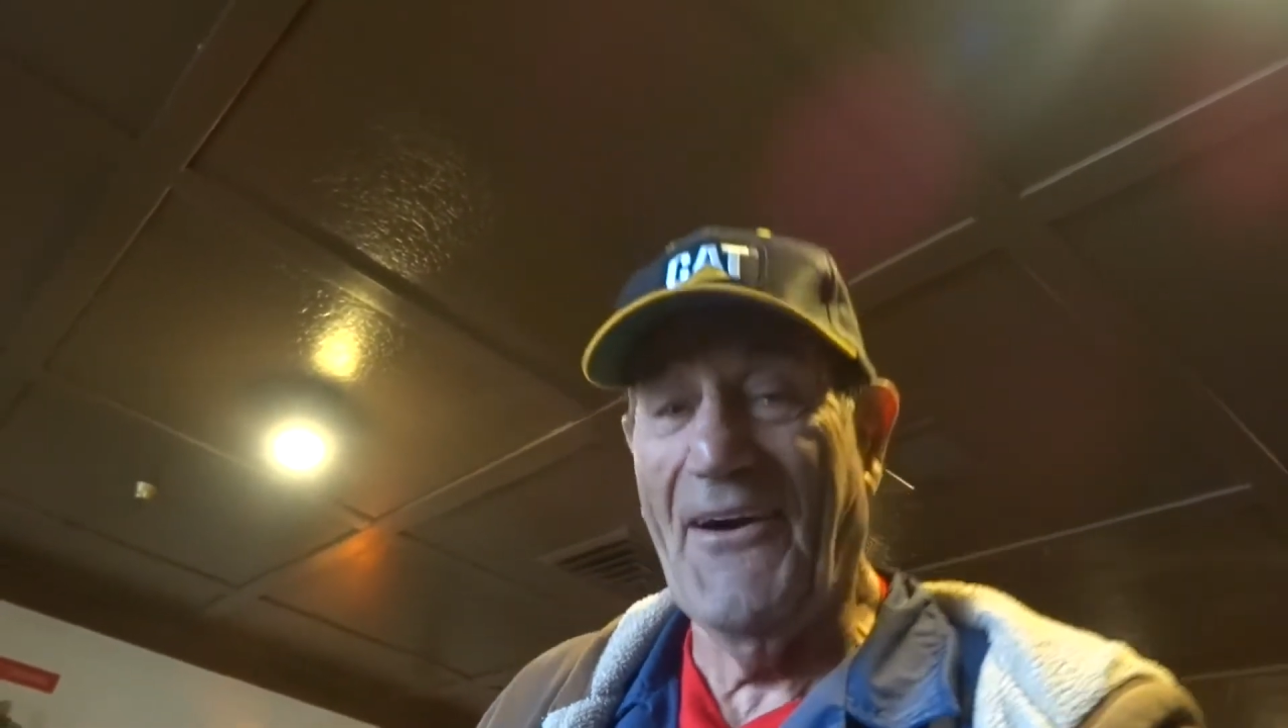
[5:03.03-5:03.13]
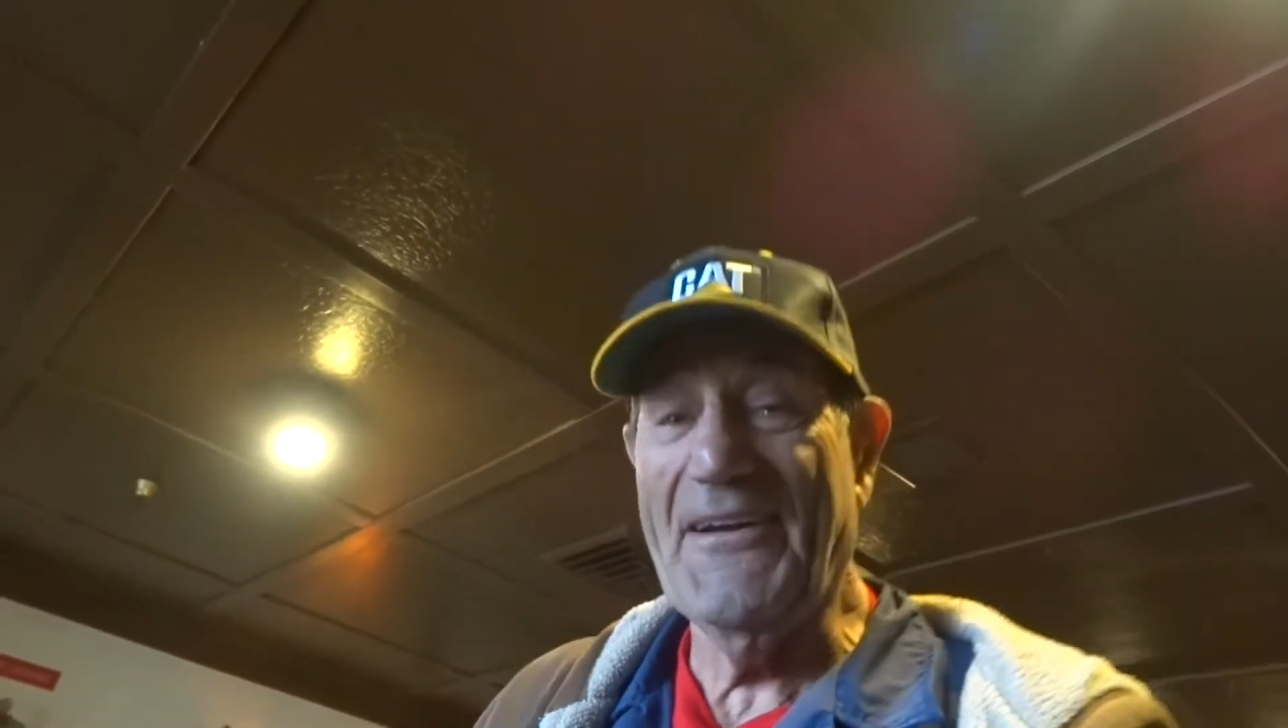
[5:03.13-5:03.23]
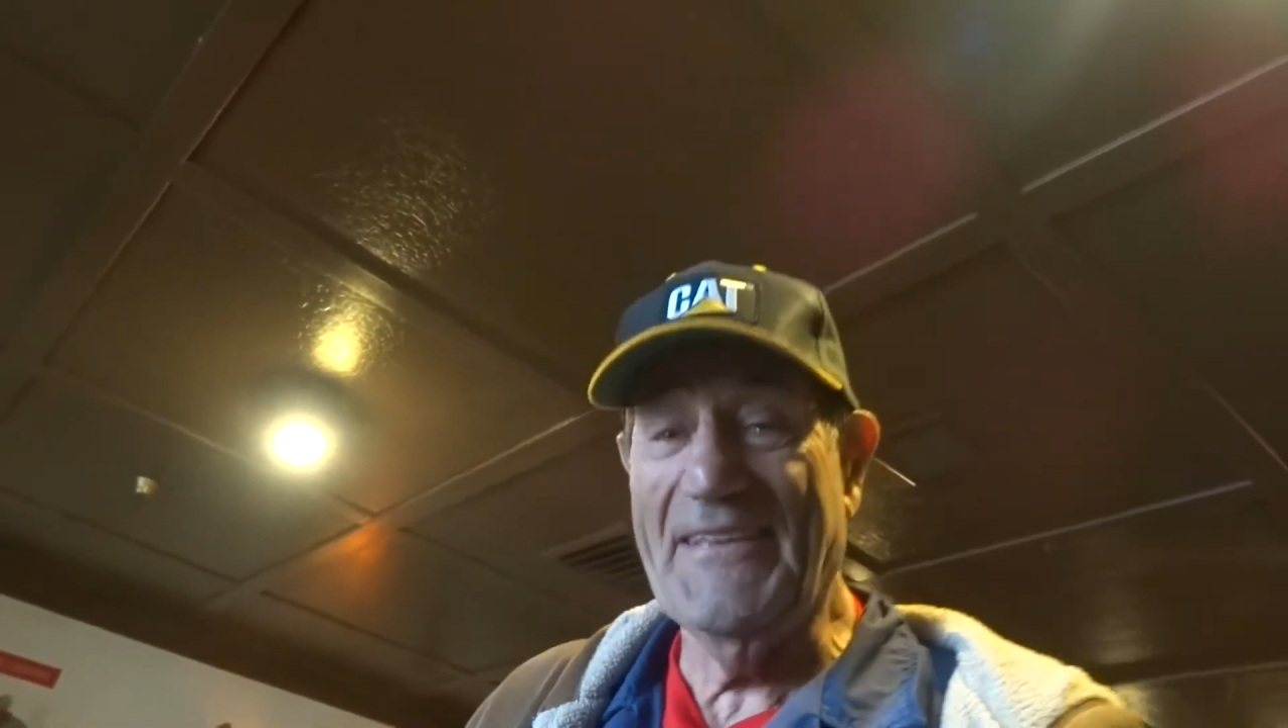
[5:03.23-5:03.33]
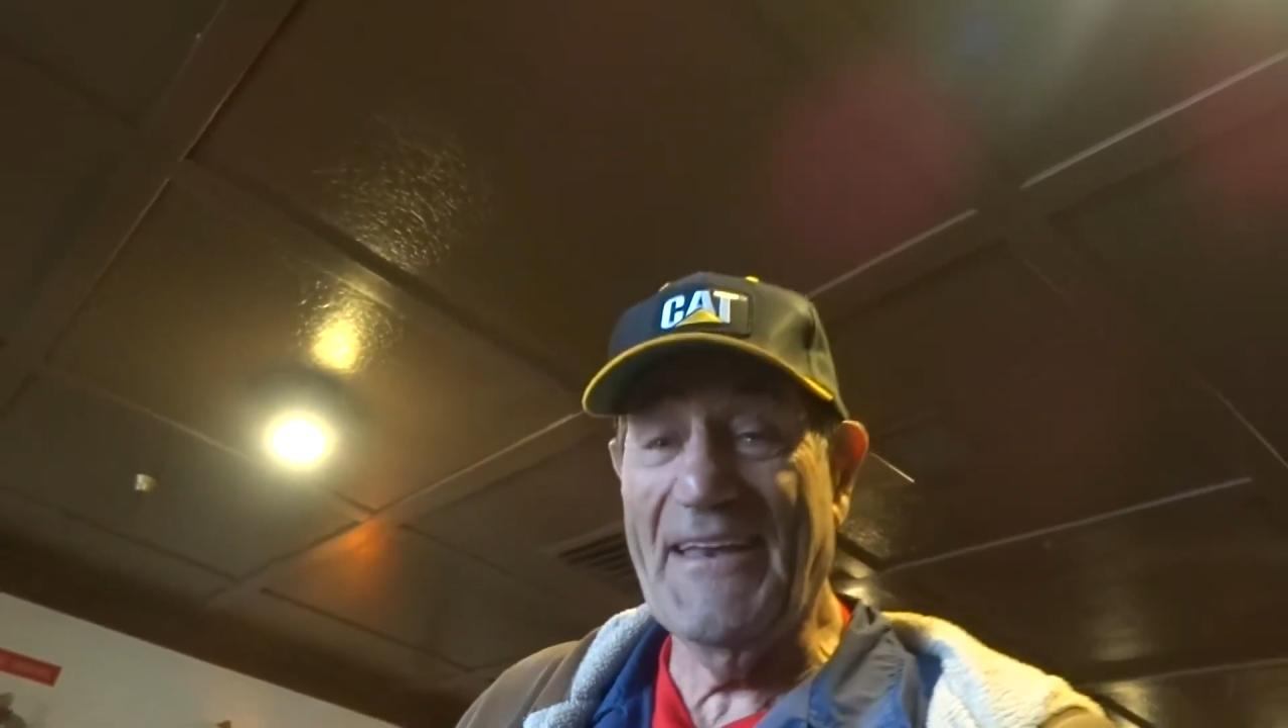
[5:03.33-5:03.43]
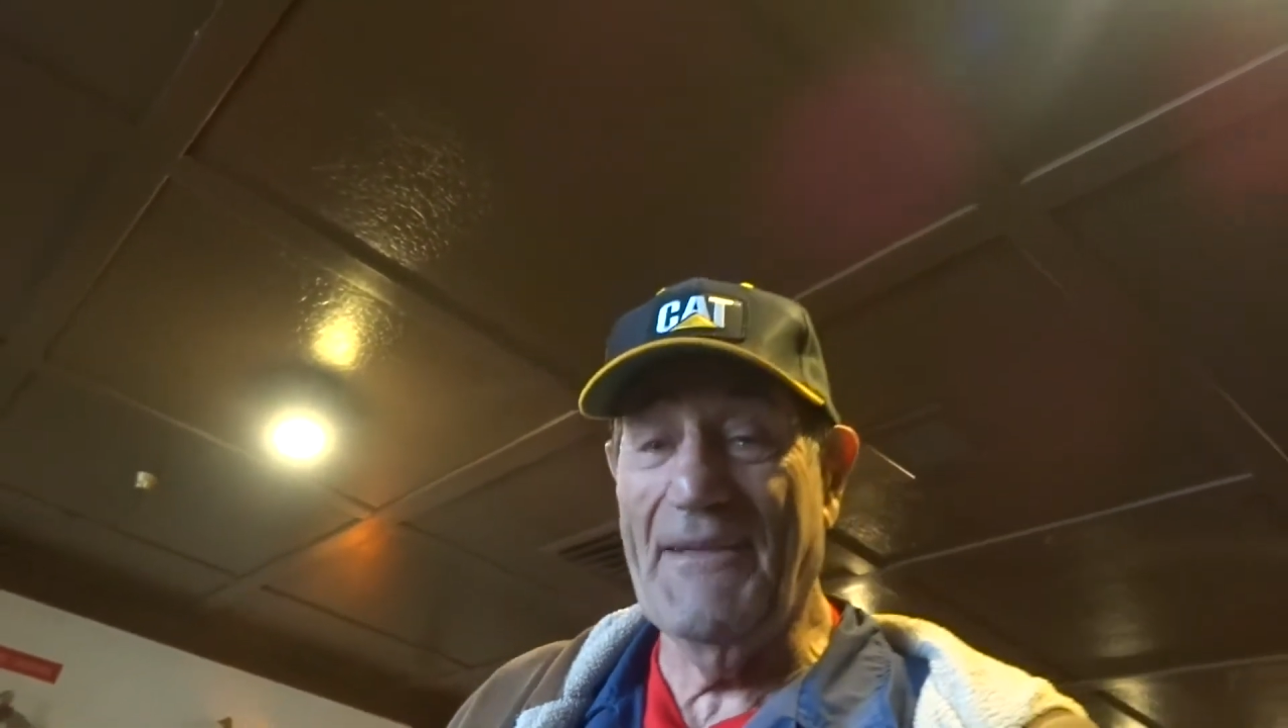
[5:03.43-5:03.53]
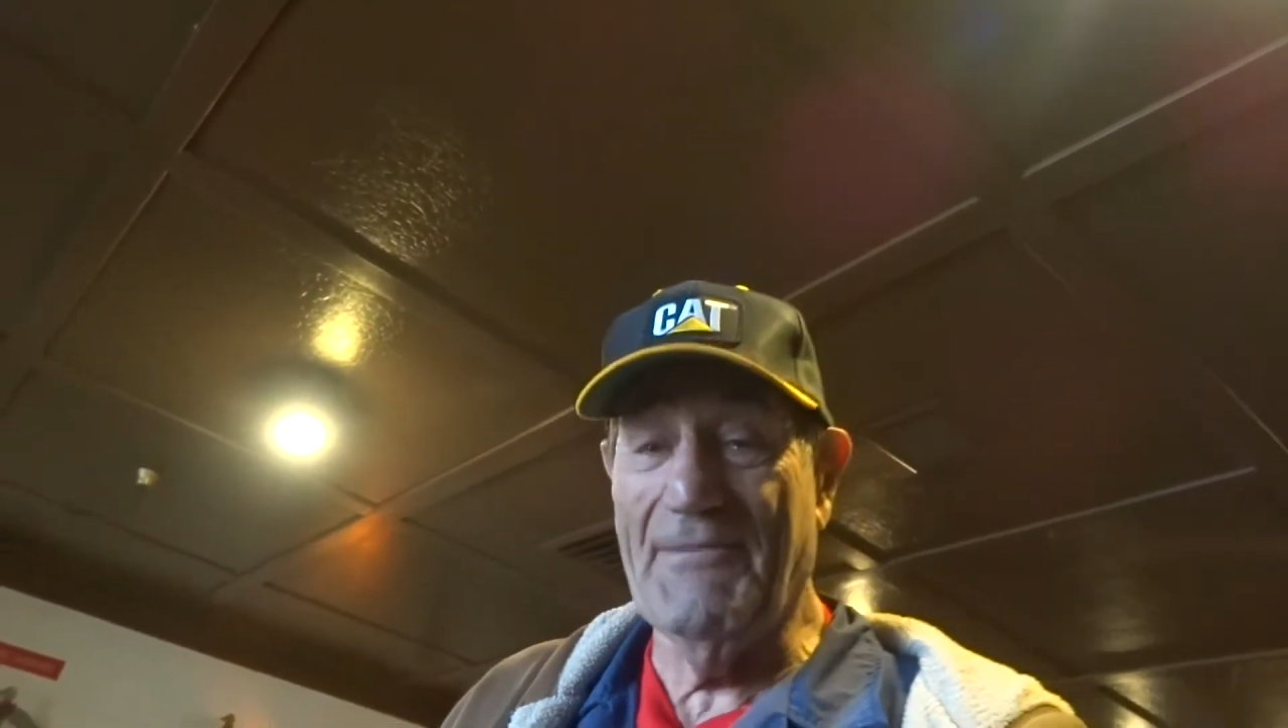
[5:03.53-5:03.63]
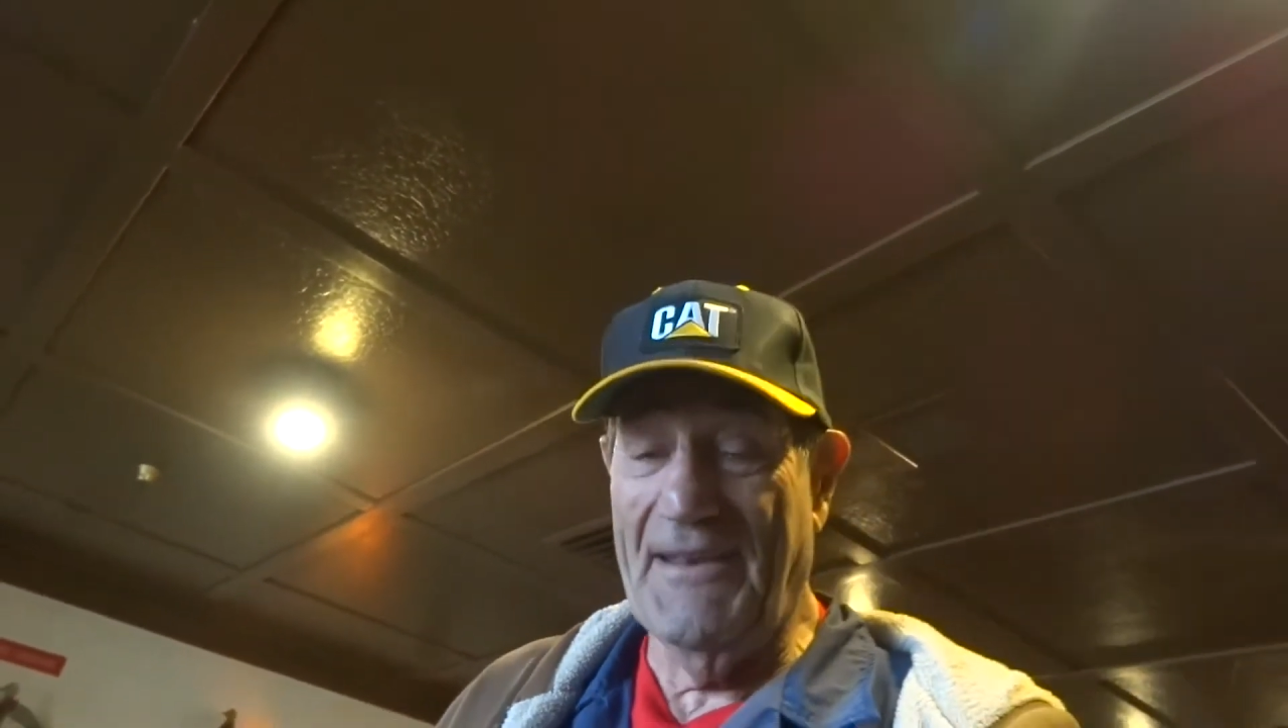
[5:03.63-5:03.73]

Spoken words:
how he did it,